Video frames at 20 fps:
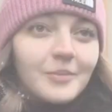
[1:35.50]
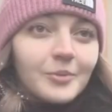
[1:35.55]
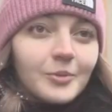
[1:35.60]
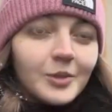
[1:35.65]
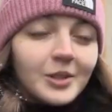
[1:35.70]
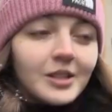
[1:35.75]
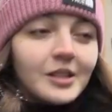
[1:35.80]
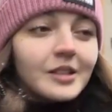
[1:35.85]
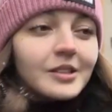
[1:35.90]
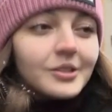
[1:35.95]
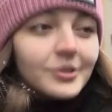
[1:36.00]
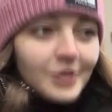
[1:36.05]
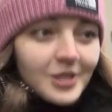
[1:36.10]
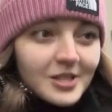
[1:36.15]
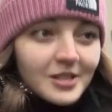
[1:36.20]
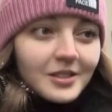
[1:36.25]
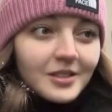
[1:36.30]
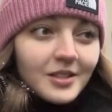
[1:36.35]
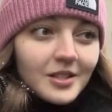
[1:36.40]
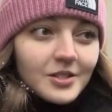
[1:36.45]
when
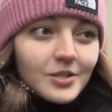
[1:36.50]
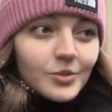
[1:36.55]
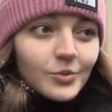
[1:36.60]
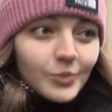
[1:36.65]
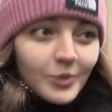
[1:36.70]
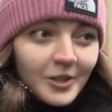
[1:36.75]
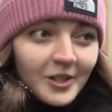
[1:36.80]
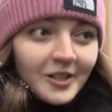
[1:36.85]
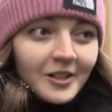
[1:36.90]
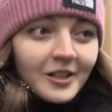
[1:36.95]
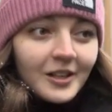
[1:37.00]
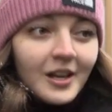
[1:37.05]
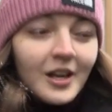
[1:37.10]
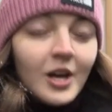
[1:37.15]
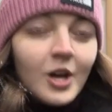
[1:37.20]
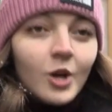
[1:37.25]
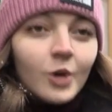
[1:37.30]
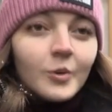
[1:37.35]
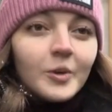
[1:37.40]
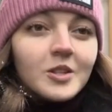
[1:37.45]
electricity doesn't work,
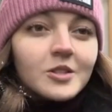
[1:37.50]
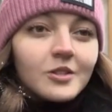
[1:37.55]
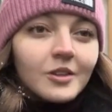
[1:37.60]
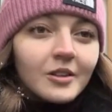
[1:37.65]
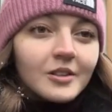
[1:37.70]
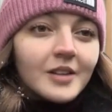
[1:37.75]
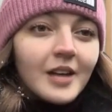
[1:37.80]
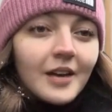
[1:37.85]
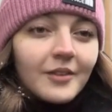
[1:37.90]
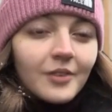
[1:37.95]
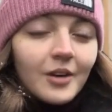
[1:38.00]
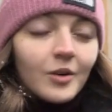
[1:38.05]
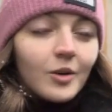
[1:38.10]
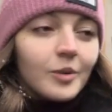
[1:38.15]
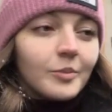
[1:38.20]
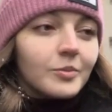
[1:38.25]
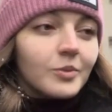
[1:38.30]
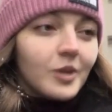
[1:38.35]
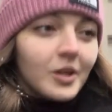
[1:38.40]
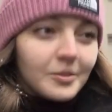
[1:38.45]
we don't have
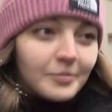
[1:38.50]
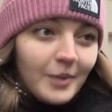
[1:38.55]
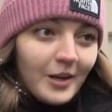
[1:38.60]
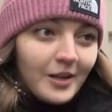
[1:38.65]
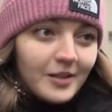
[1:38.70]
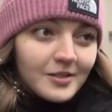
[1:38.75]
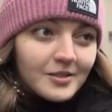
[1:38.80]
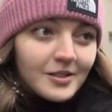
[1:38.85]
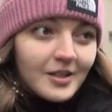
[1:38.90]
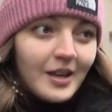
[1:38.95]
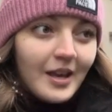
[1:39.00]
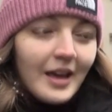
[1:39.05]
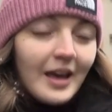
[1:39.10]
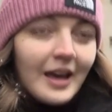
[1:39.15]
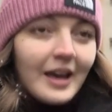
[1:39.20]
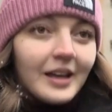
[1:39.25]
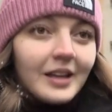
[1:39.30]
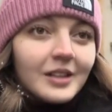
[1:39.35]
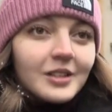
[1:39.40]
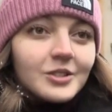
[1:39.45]
our broadband,
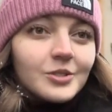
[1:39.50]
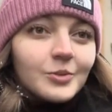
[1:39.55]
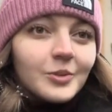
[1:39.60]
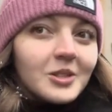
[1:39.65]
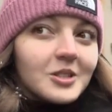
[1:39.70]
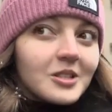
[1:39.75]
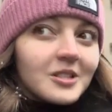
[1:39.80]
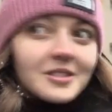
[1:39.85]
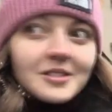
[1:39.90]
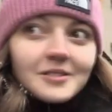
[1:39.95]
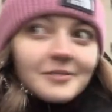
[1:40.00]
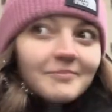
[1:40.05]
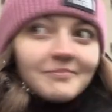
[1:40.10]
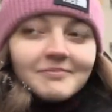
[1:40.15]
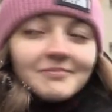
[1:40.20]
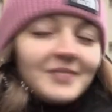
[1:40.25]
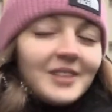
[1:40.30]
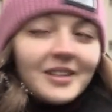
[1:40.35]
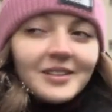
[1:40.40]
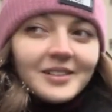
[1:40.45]
and we just
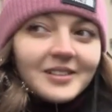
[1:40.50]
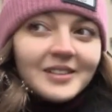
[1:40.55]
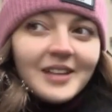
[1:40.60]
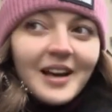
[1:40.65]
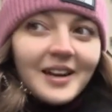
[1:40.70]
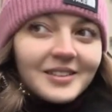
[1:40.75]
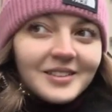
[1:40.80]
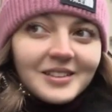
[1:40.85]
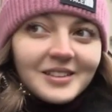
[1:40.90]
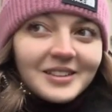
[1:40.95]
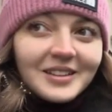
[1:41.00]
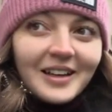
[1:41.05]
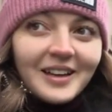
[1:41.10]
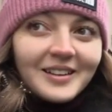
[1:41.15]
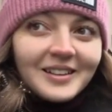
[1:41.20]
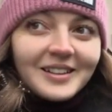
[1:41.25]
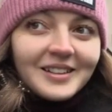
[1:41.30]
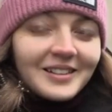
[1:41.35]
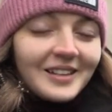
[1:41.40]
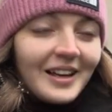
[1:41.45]
like, nothing
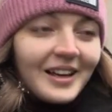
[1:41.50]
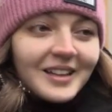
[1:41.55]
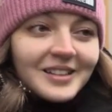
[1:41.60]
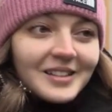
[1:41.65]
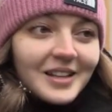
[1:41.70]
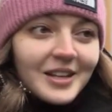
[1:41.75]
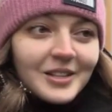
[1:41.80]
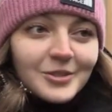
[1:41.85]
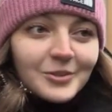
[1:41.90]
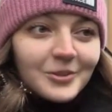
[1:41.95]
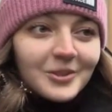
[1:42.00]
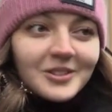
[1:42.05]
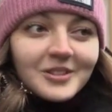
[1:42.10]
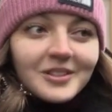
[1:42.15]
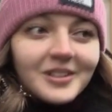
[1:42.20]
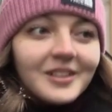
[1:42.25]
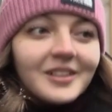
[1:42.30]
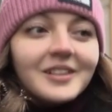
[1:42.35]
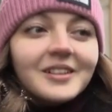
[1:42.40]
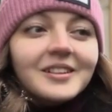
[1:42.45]
can connect us with
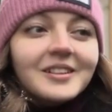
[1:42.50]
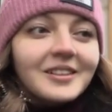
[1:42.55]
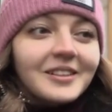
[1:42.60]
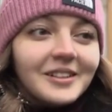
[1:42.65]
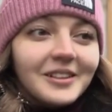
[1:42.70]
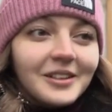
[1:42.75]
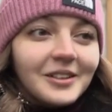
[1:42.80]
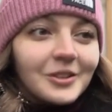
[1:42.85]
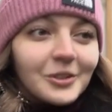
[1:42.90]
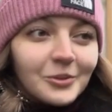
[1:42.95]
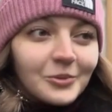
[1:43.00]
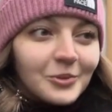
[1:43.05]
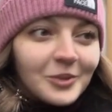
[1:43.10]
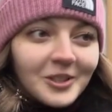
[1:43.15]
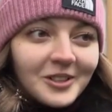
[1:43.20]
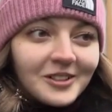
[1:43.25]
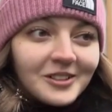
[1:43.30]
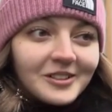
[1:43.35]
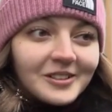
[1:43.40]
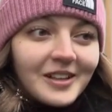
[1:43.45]
the inner
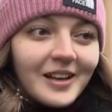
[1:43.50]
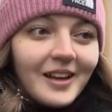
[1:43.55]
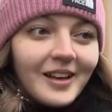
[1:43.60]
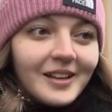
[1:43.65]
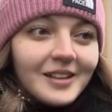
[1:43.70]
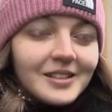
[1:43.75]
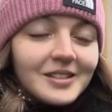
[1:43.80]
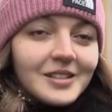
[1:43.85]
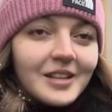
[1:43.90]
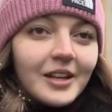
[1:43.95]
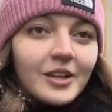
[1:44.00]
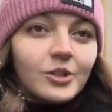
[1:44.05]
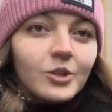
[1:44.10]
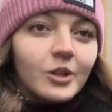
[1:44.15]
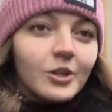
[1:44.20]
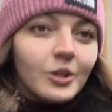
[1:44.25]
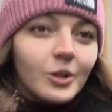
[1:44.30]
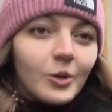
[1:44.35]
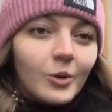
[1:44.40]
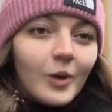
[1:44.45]
world. And I
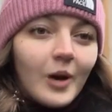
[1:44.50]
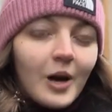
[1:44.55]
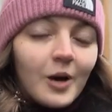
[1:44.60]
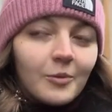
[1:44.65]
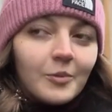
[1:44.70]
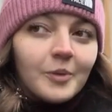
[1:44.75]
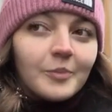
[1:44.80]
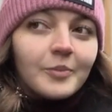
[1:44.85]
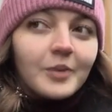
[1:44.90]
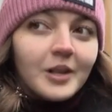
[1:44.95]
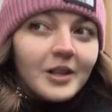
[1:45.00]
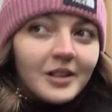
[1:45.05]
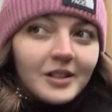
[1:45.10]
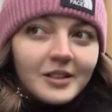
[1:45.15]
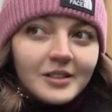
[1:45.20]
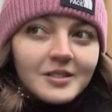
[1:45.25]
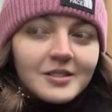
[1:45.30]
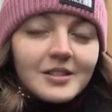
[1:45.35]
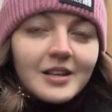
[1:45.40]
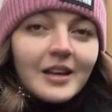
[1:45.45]
don't know how my
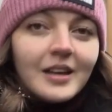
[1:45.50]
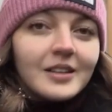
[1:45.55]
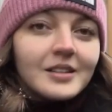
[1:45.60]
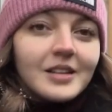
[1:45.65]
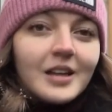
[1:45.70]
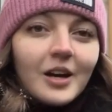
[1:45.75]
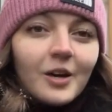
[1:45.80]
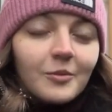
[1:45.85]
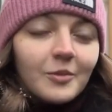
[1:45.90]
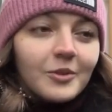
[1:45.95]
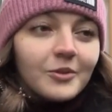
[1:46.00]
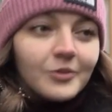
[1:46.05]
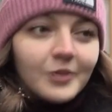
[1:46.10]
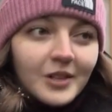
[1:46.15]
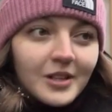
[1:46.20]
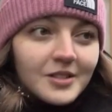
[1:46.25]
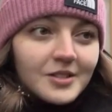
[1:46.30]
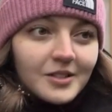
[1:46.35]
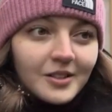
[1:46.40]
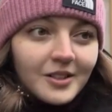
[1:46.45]
parents and how my
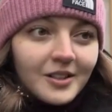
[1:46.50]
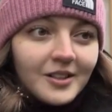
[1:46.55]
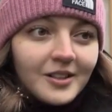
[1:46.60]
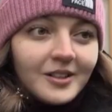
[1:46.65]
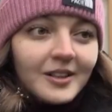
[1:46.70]
friends are.